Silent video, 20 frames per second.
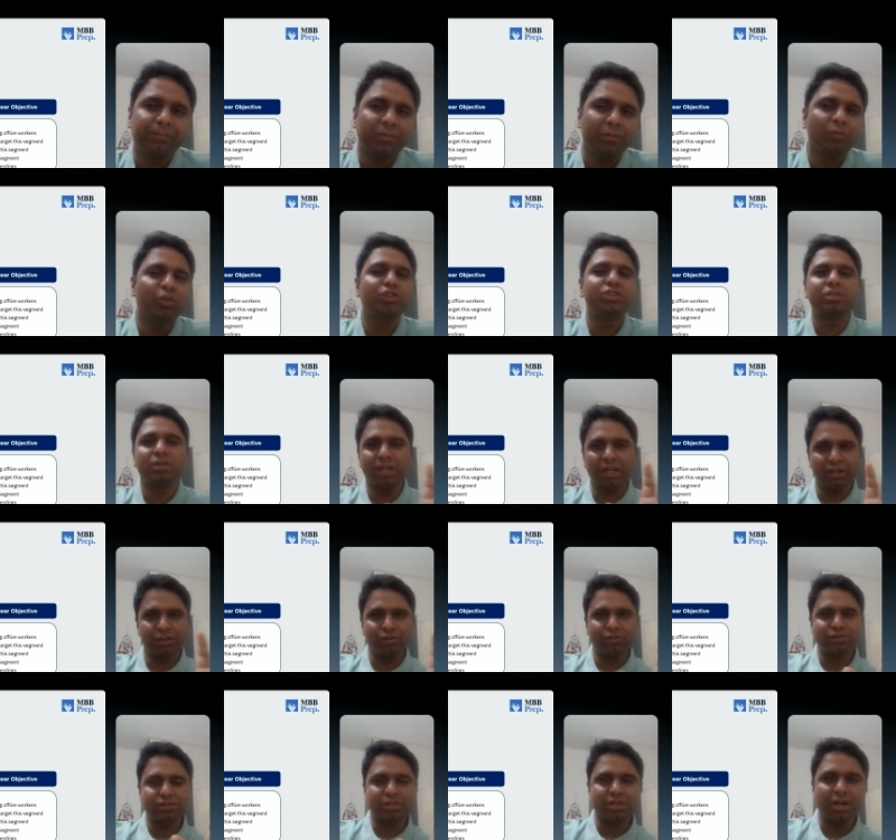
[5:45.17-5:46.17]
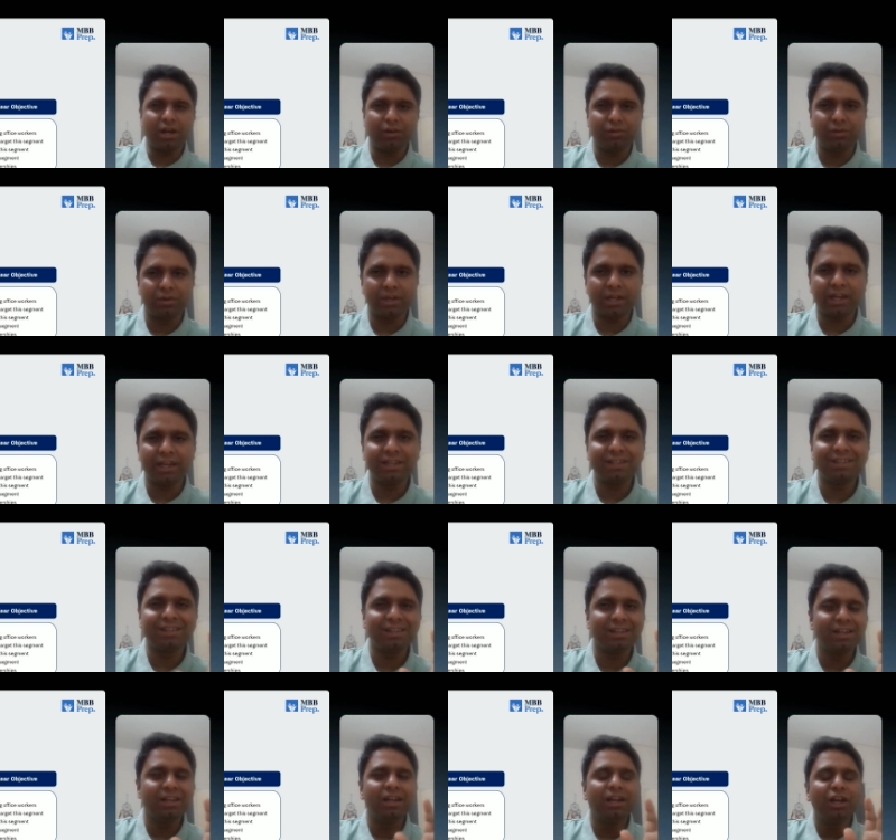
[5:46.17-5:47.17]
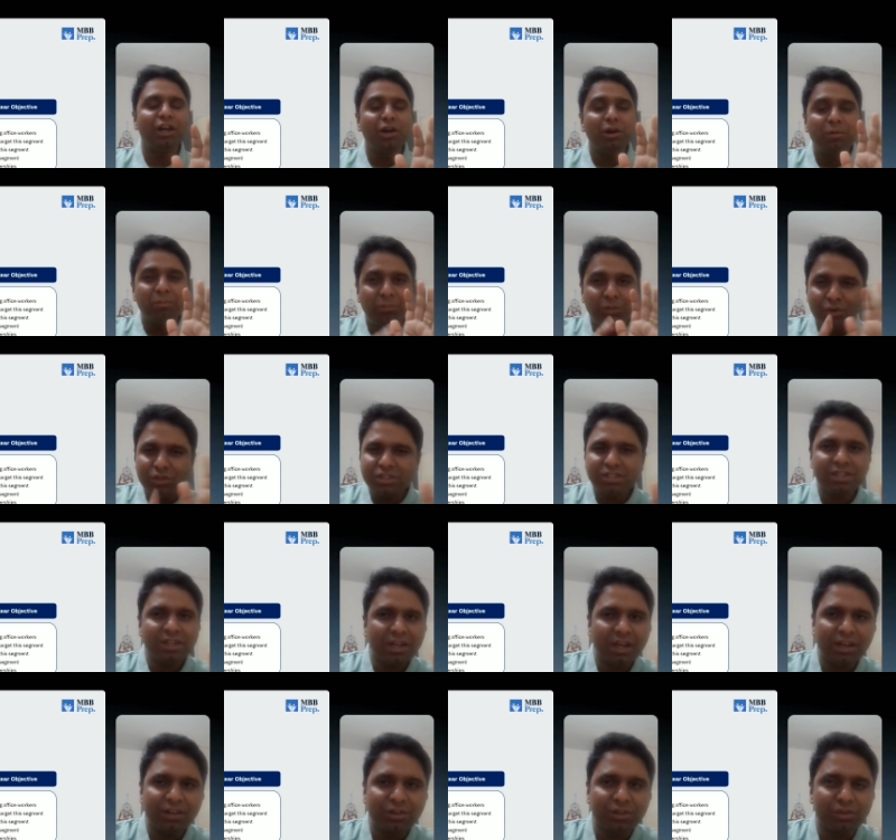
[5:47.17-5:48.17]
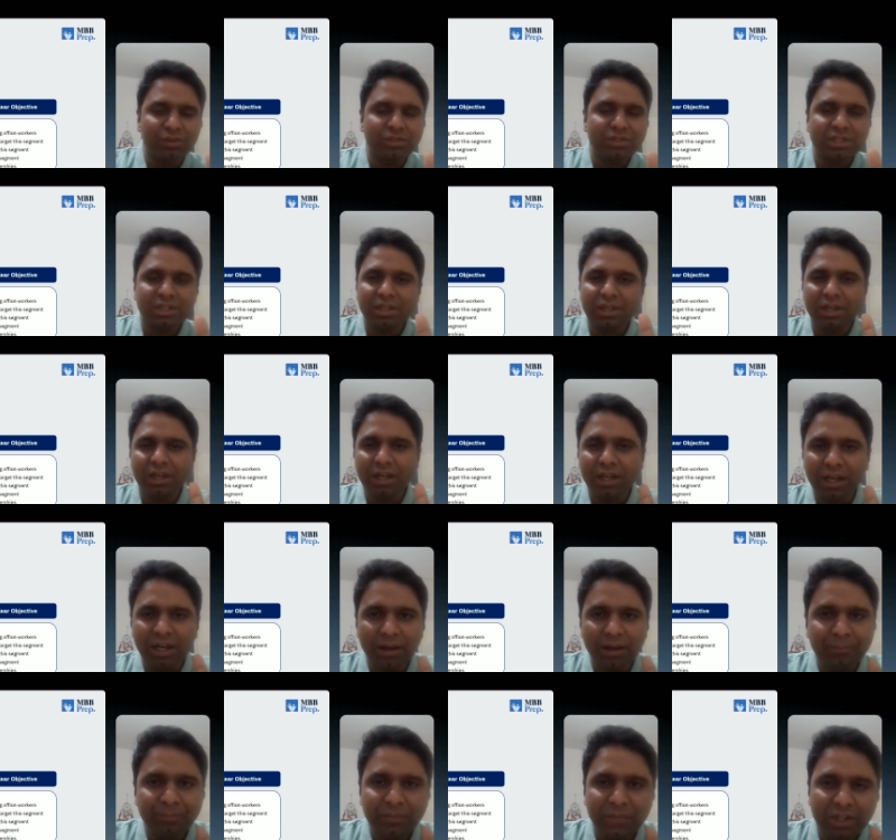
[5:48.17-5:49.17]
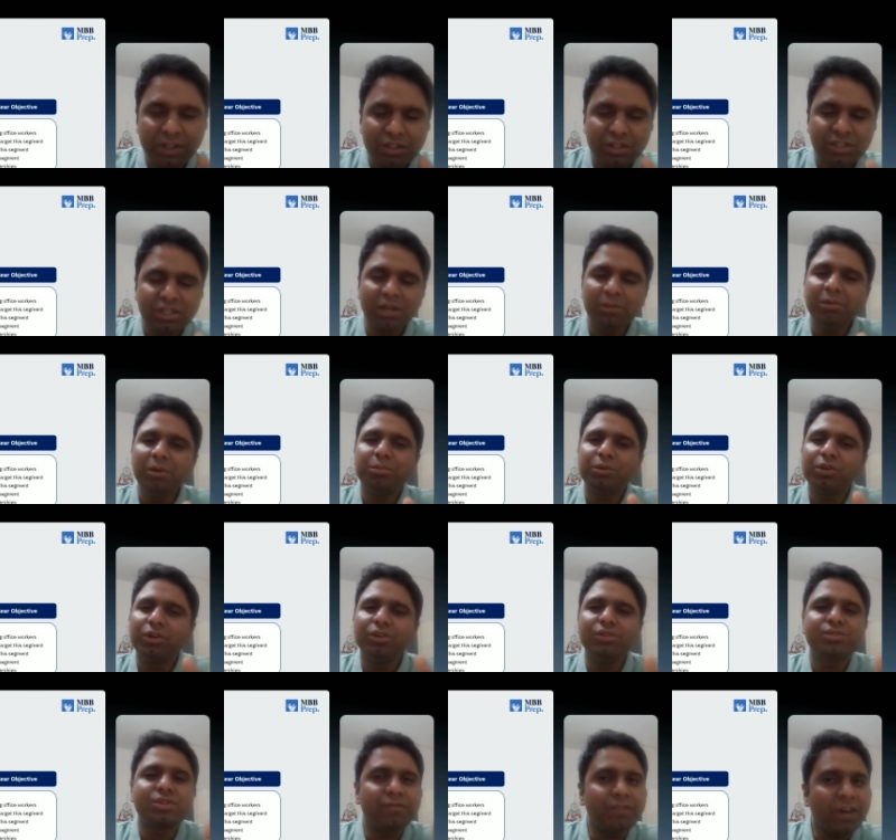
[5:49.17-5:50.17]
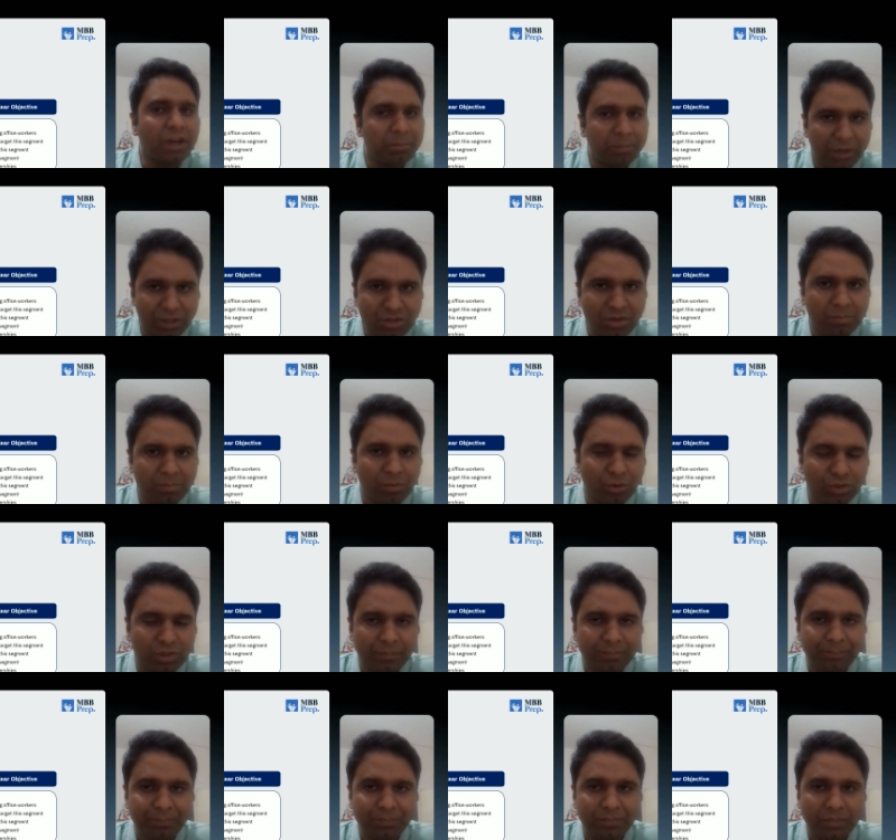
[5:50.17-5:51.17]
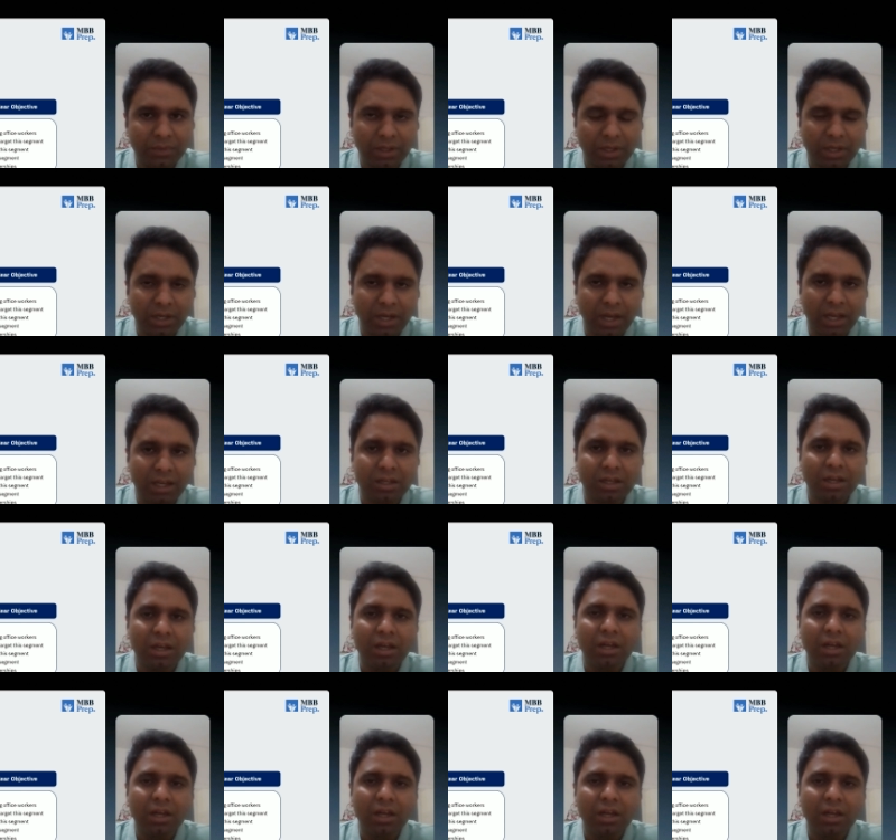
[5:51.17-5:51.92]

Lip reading: both scenarios, right? Both scenarios, Jamie produced a 5-page report, right?